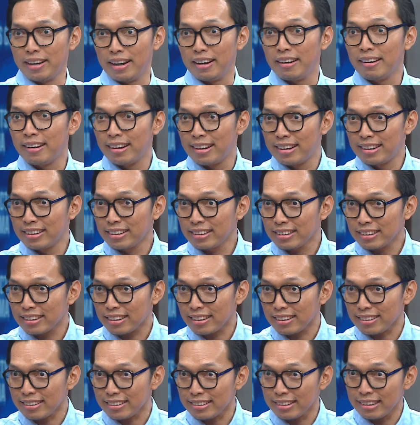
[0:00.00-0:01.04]
Yeah.
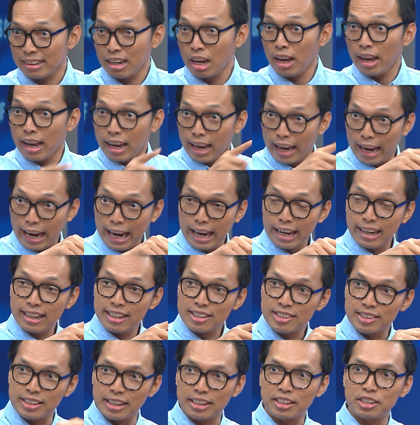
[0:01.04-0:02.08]
sixty-eight billion.
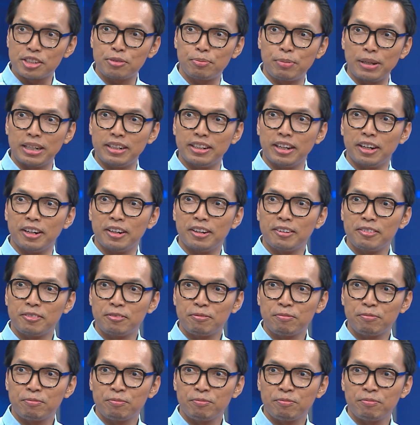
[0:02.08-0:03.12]
eighty-six. Sorry,
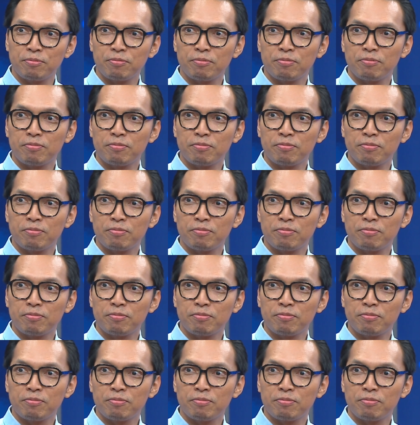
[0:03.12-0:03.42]
eighty-six